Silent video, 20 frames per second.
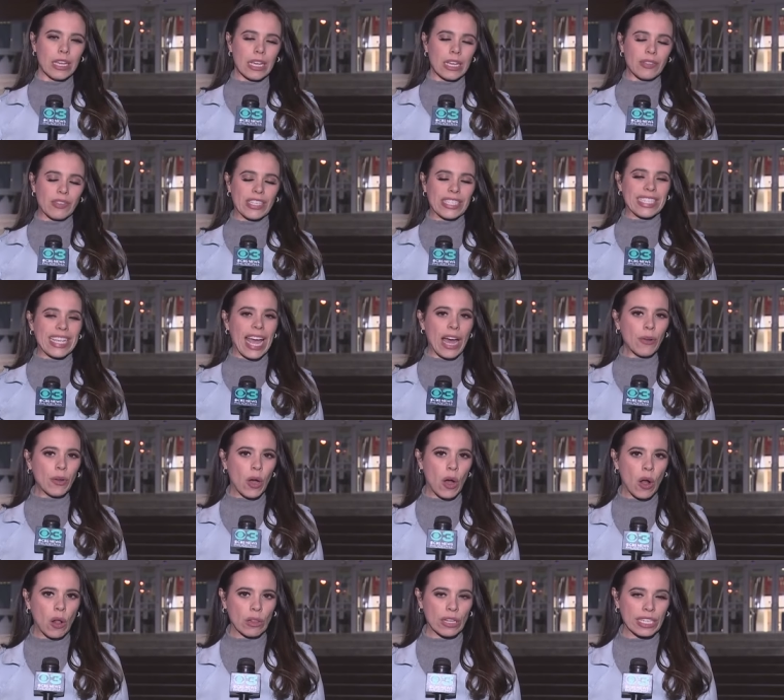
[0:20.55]
The town
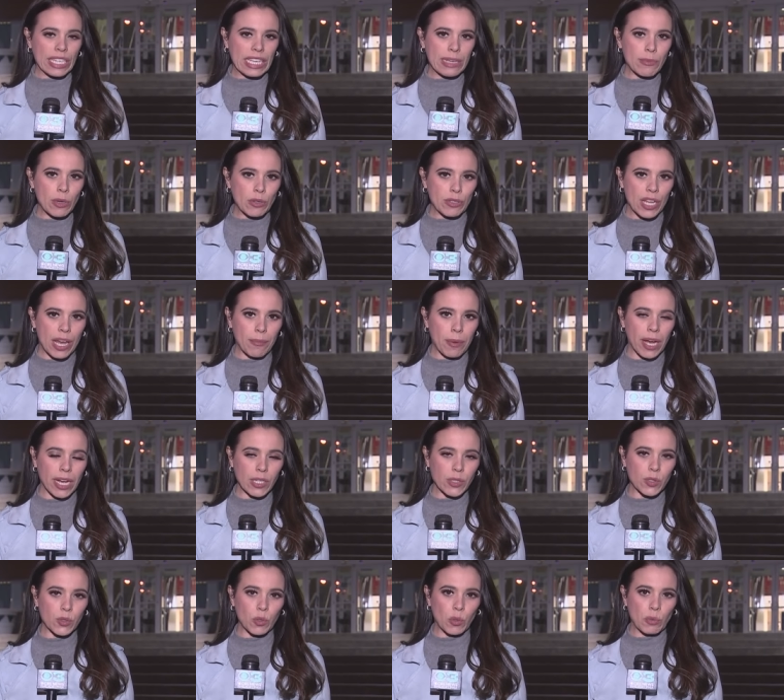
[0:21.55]
hall at Imhotep
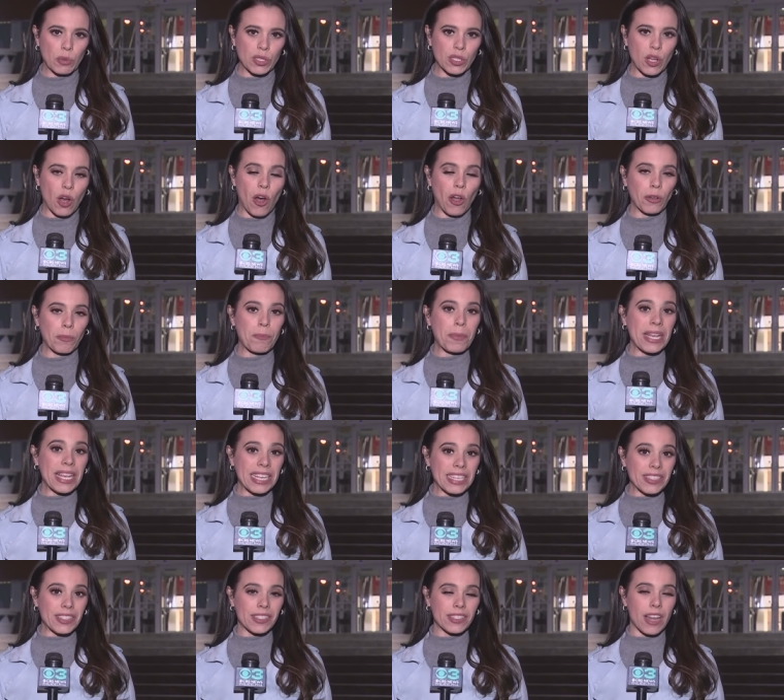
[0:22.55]
High School was called
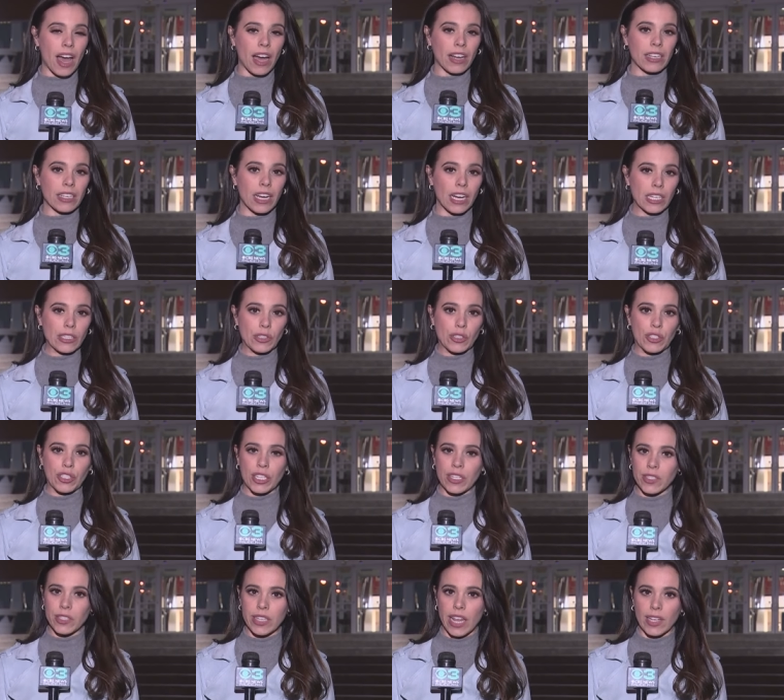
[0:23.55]
Peace Not Guns.
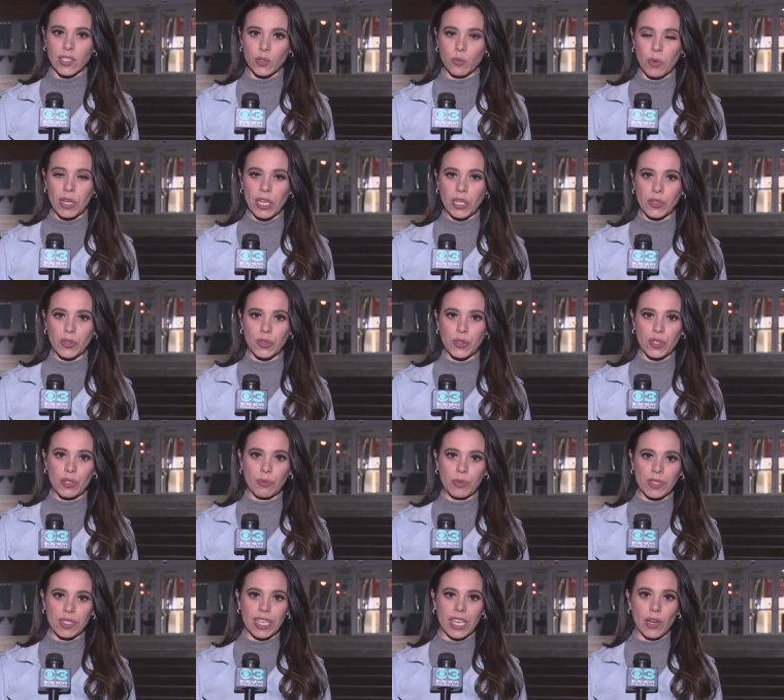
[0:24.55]
Just last week, a
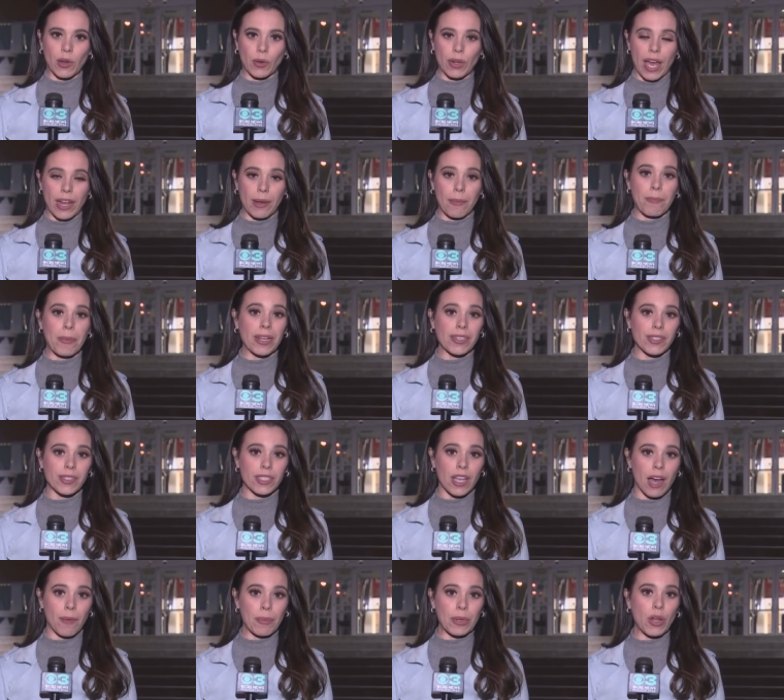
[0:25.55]
student was killed at a bus
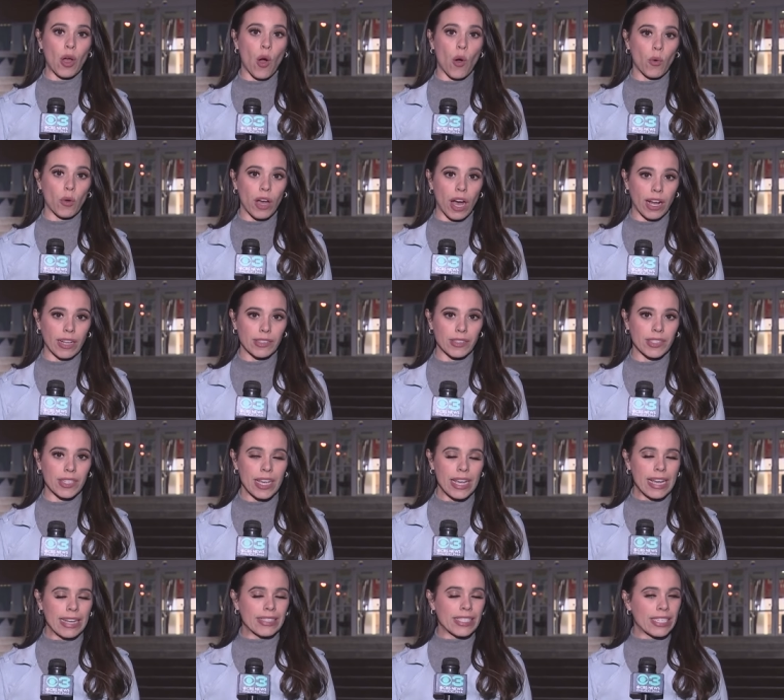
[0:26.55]
stop in Ogontz.
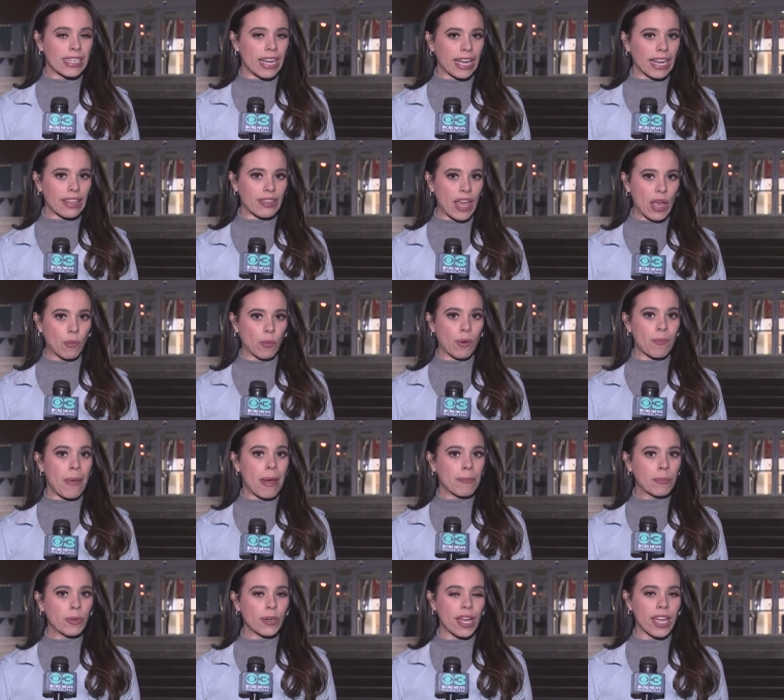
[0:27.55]
Tonight, they
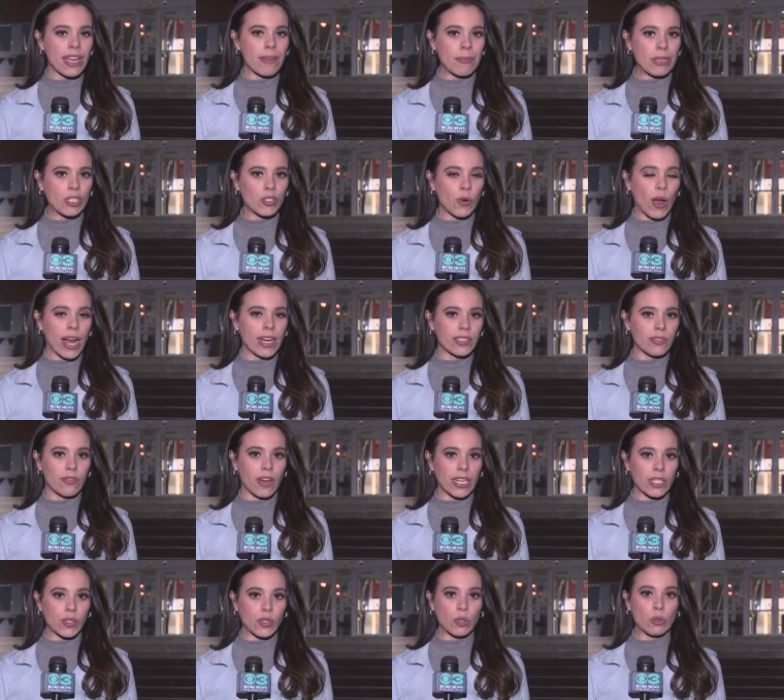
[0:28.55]
remembered him and tried to
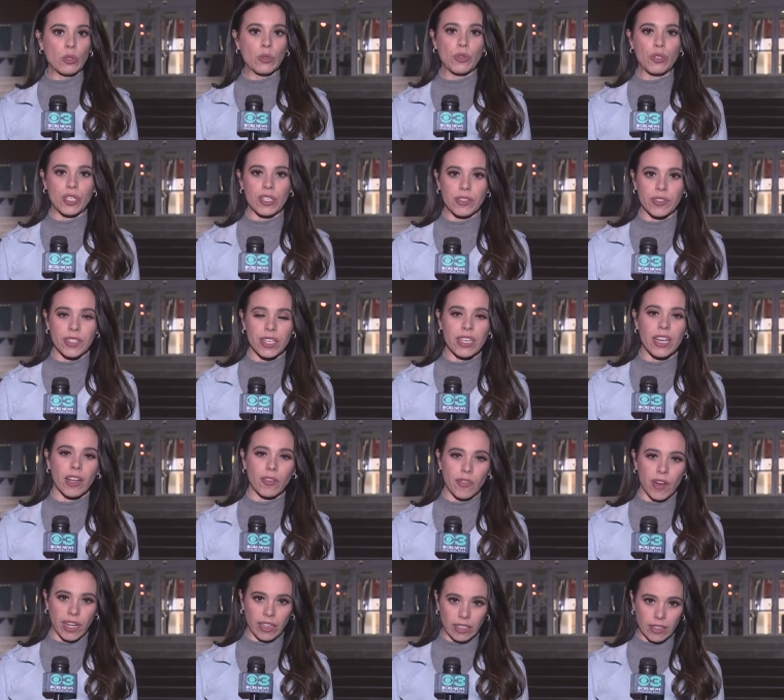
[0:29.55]
find solutions to
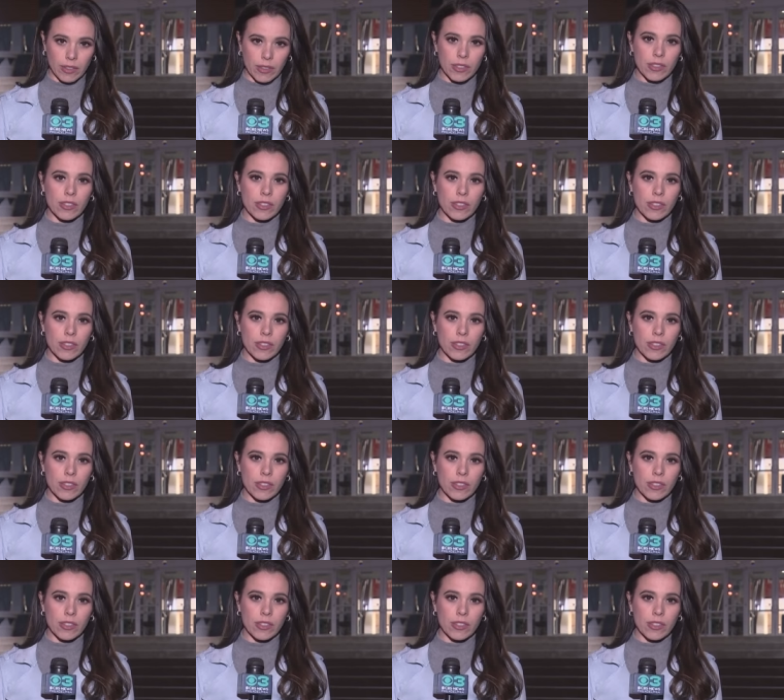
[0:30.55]
gun violence.